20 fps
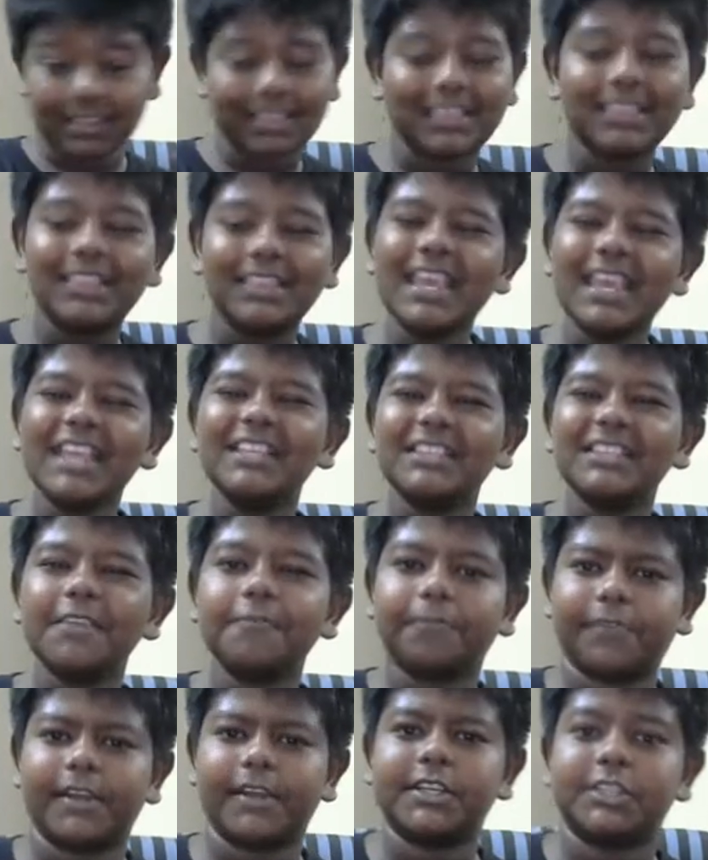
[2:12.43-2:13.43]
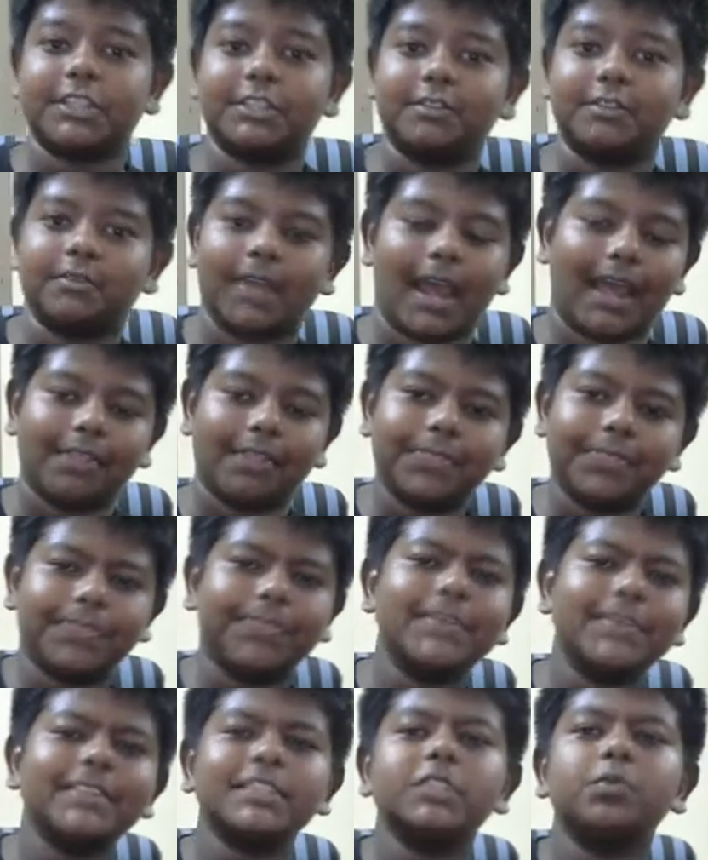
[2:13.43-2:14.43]
these inflation,
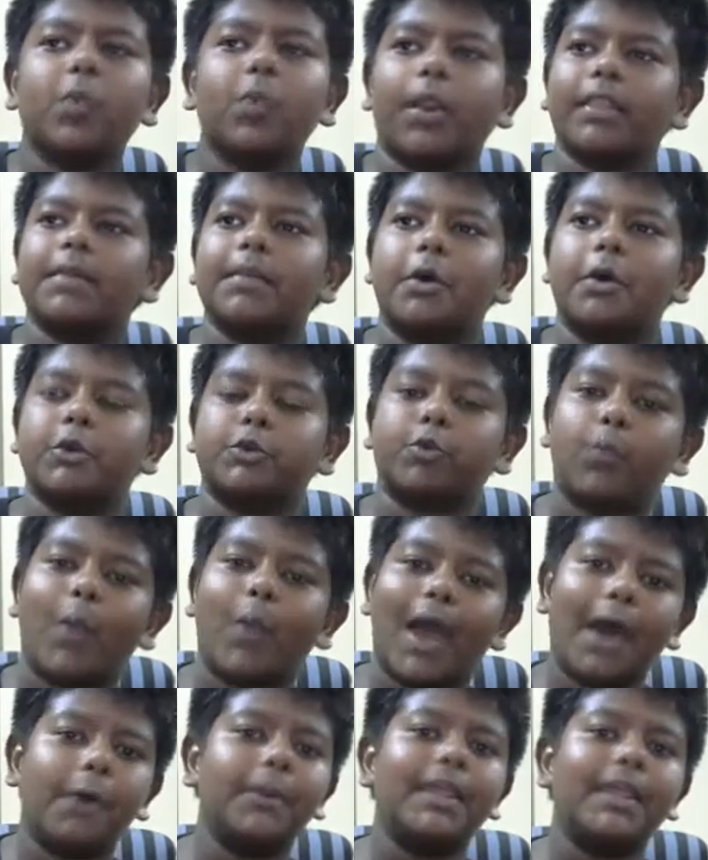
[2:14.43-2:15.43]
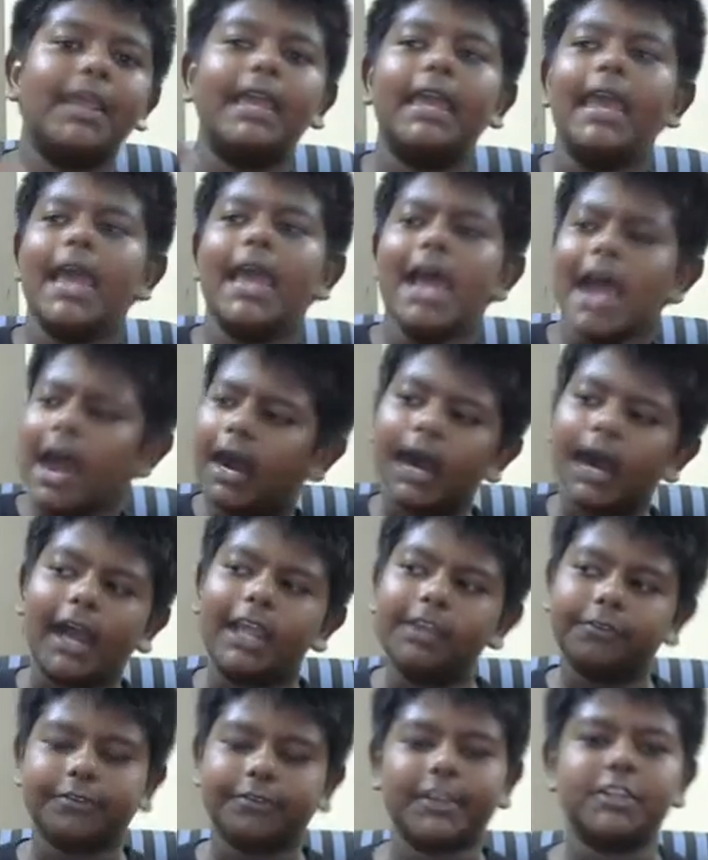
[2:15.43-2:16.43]
and this is one of the most rowdy
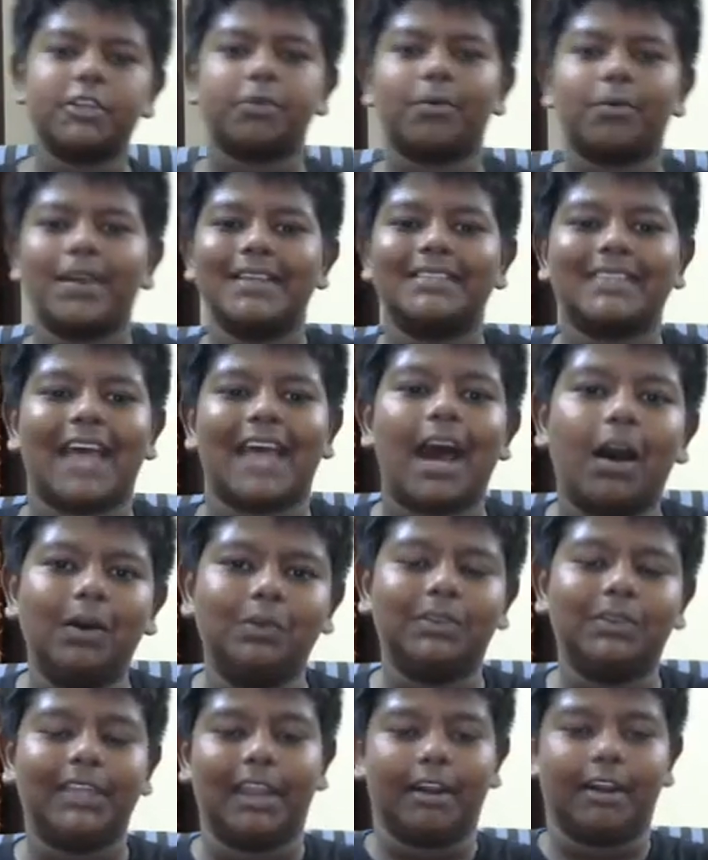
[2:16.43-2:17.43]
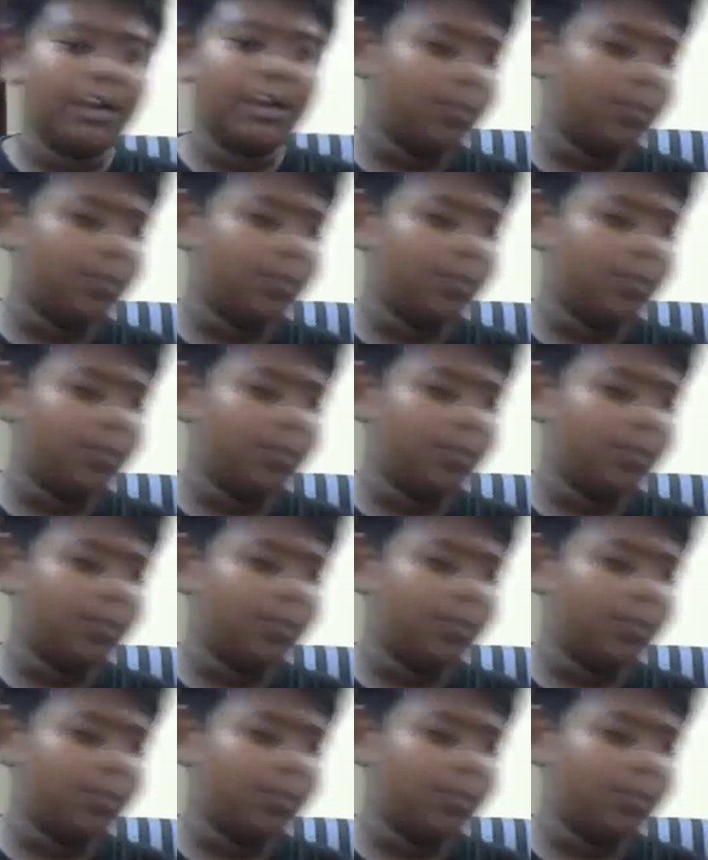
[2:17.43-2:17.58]
inflation rates out there.